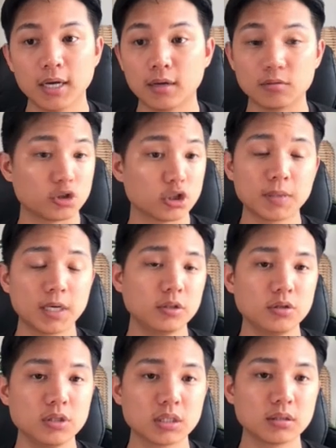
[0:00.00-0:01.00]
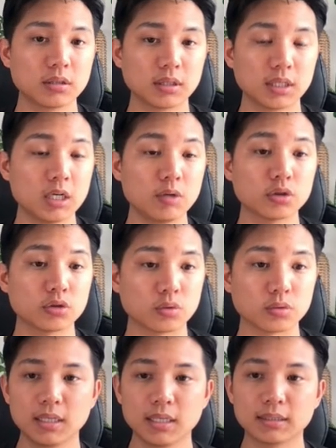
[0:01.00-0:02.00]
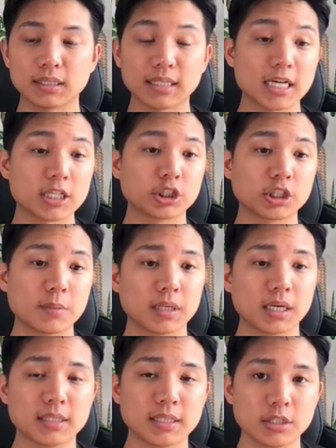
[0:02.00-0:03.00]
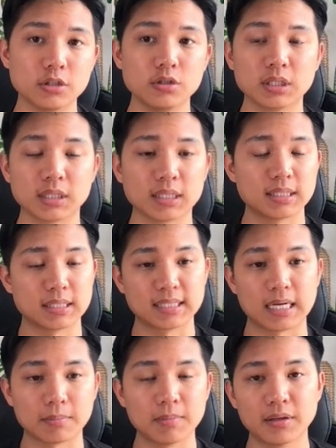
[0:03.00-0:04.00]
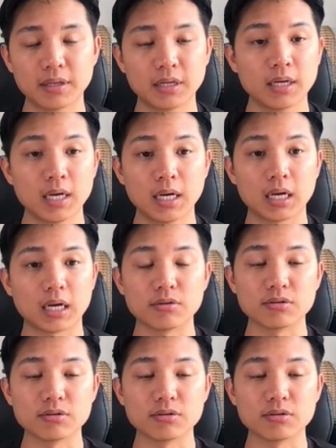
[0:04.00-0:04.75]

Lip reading: just by using keyword tools. The last shop that I did using this exact method, I was